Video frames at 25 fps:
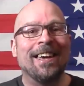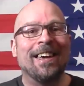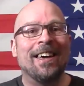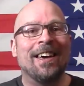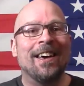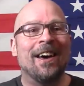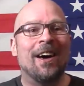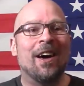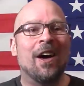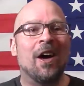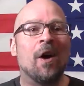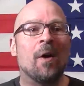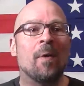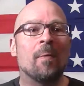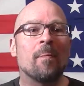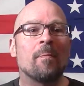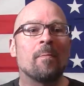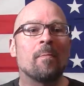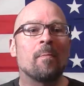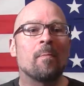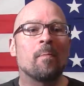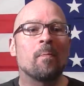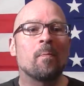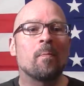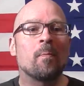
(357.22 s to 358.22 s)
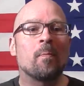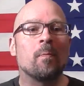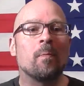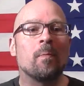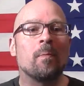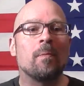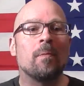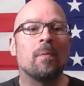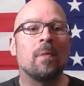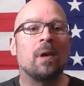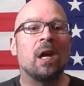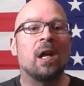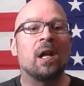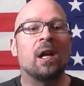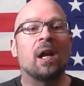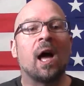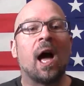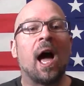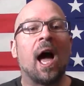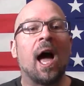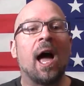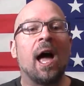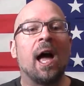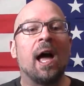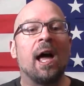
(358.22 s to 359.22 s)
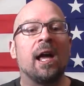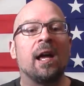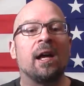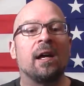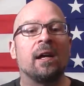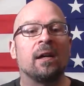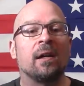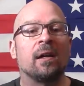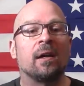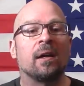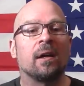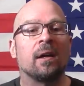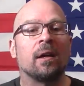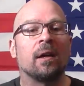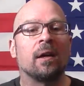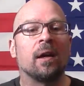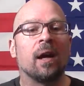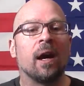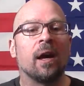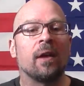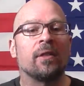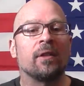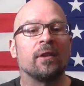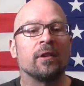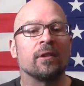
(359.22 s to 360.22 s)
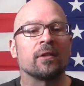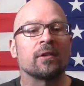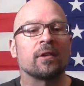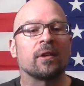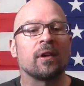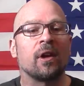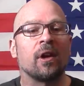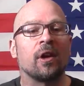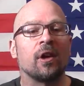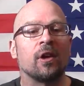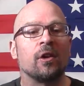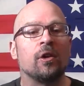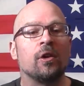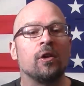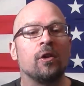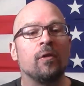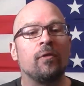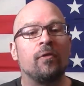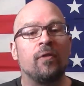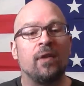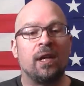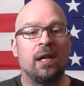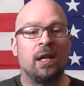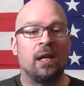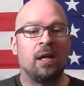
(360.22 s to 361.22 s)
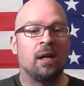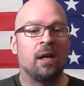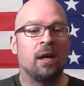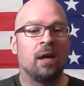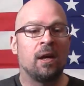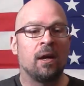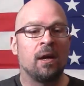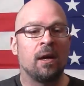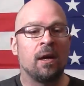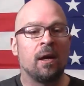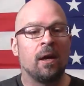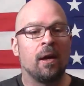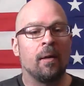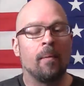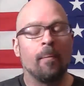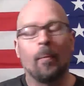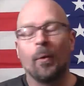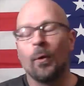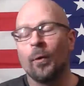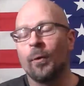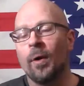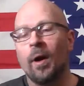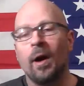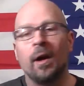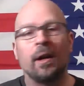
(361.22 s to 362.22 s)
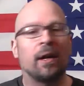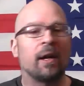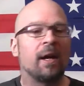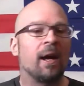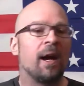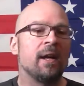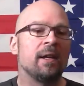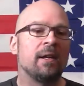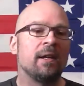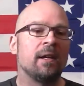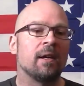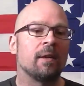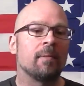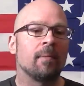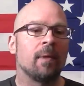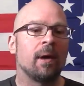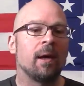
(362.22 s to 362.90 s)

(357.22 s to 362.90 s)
And I got this goofy, moronic idea in my